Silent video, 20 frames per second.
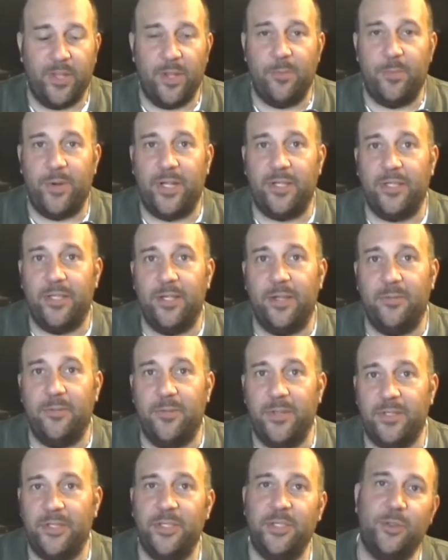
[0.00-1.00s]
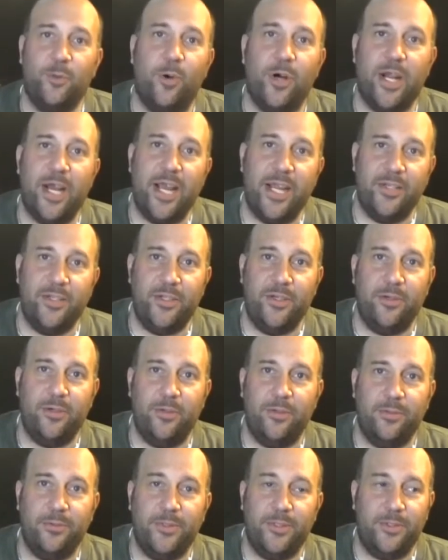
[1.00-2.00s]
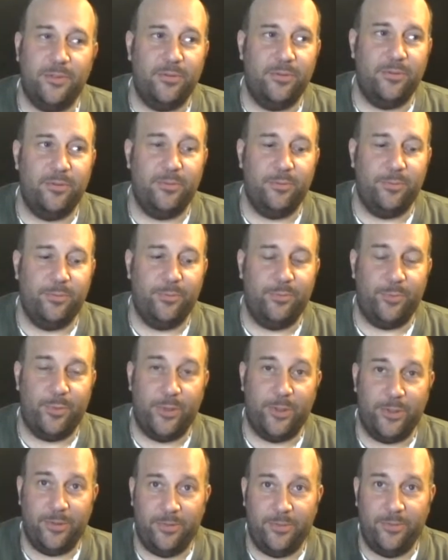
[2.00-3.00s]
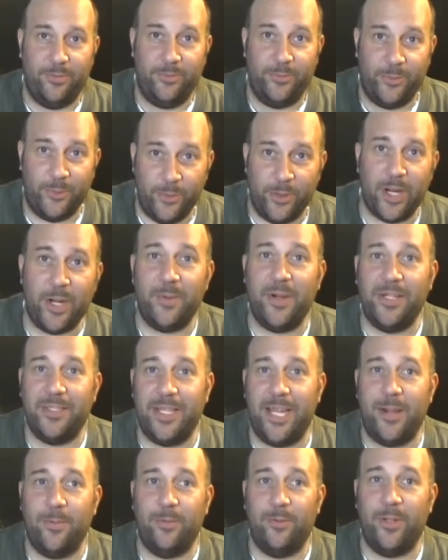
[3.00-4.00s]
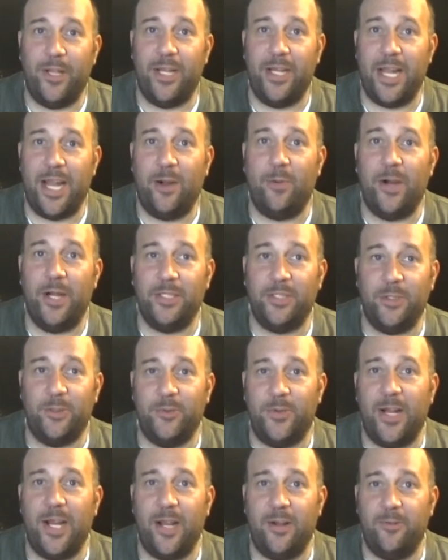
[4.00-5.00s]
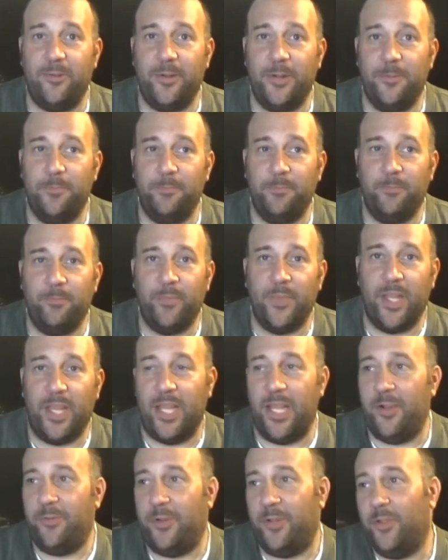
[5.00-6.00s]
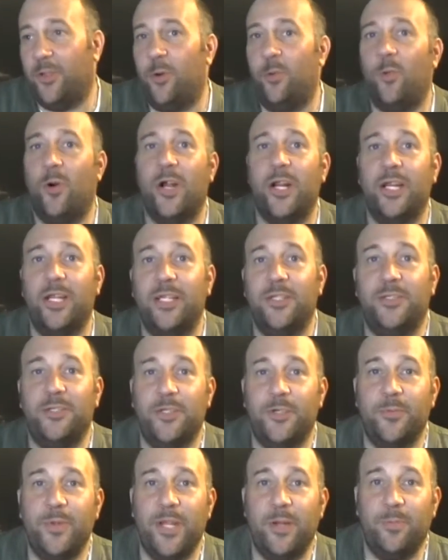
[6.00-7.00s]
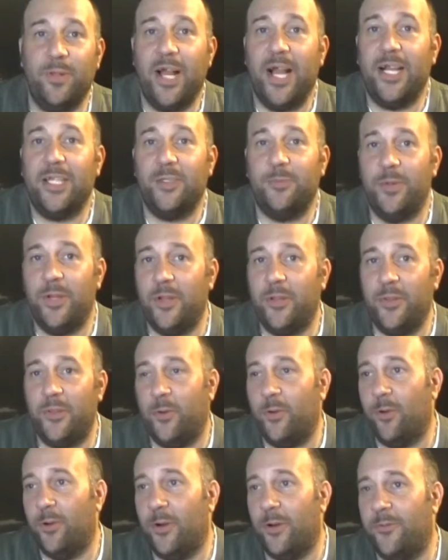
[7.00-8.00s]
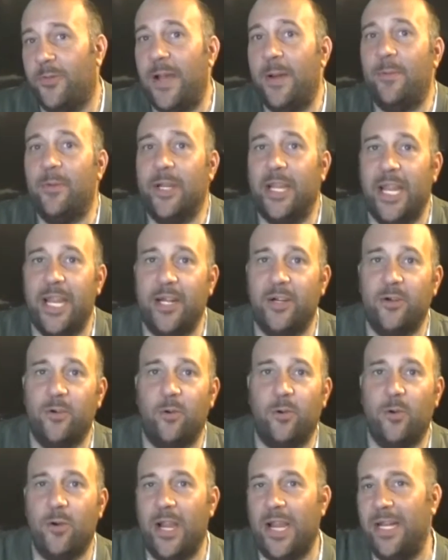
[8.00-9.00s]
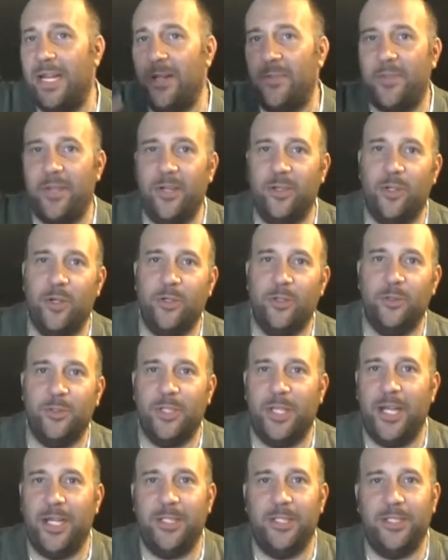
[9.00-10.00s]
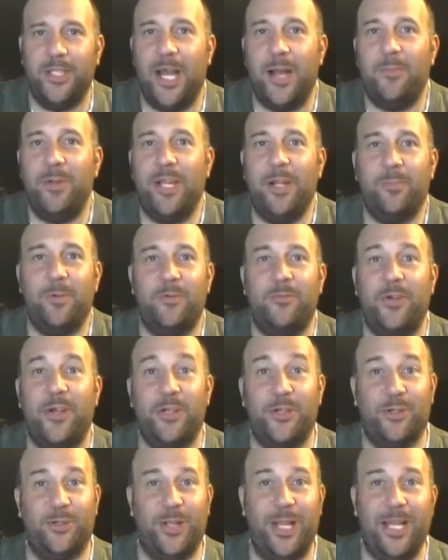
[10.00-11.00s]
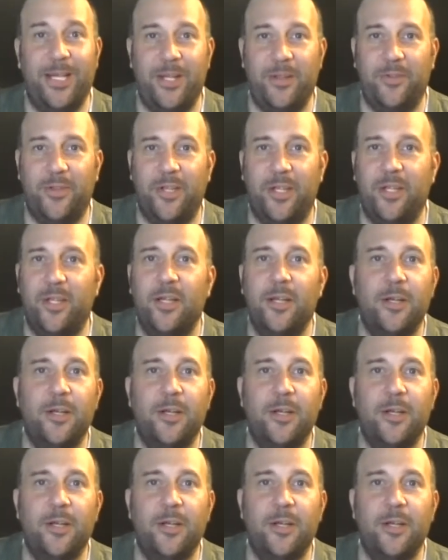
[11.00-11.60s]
But this is what I do to put food on my table and how I survive. If you don't want to consider me a blacksmith or a fabricator or anything along those lines, not being a professional anything,